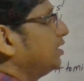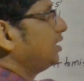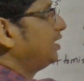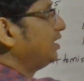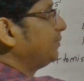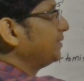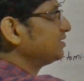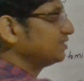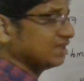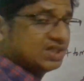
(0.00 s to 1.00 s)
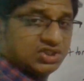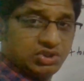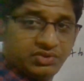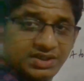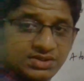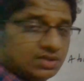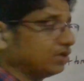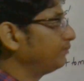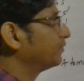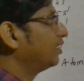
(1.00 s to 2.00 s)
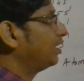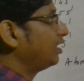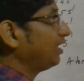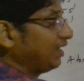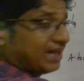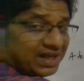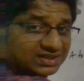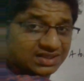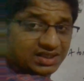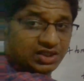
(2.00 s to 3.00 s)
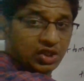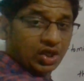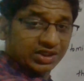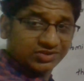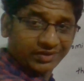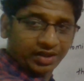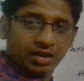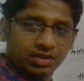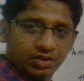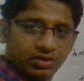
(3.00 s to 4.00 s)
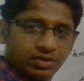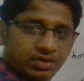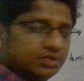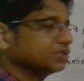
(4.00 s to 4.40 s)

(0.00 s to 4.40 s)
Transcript: Na plus, the issue is no, it actually lost one electron.